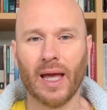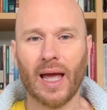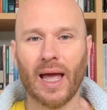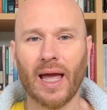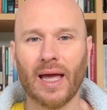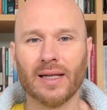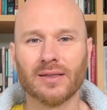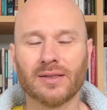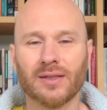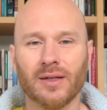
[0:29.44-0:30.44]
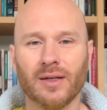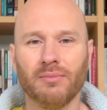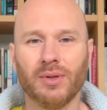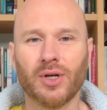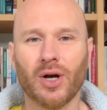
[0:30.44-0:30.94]
And
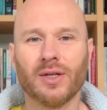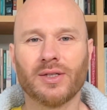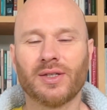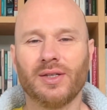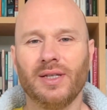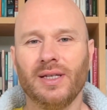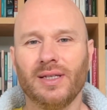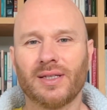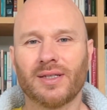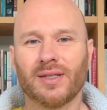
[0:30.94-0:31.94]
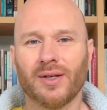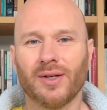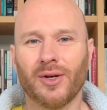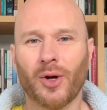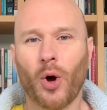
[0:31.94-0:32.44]
because these
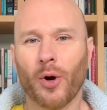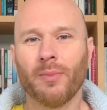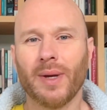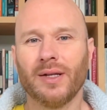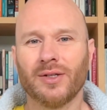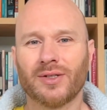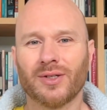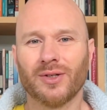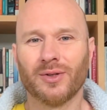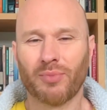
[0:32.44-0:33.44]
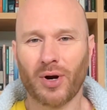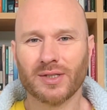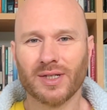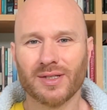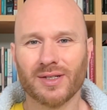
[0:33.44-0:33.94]
automated
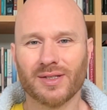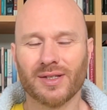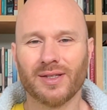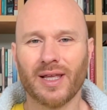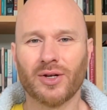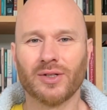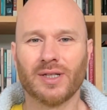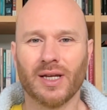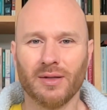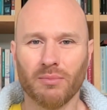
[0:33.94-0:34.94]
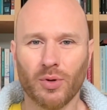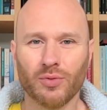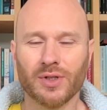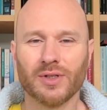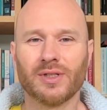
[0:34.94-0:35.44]
processes, they contain
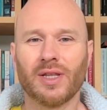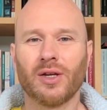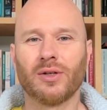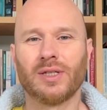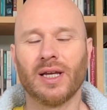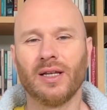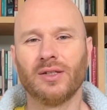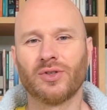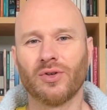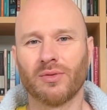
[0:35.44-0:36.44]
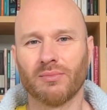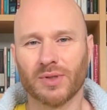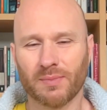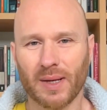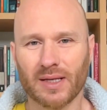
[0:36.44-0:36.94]
emotions, they contain certain
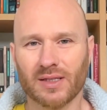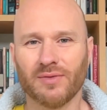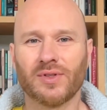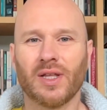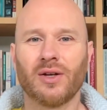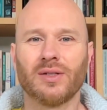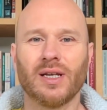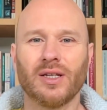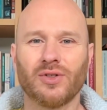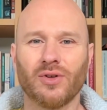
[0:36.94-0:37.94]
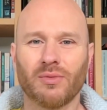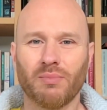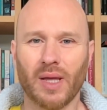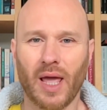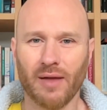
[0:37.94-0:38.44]
perspectives, they contain certain
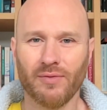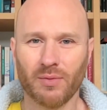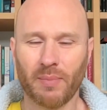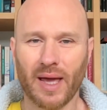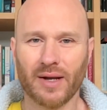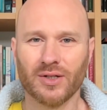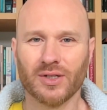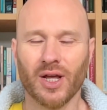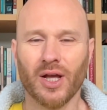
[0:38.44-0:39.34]
behavioral patterns,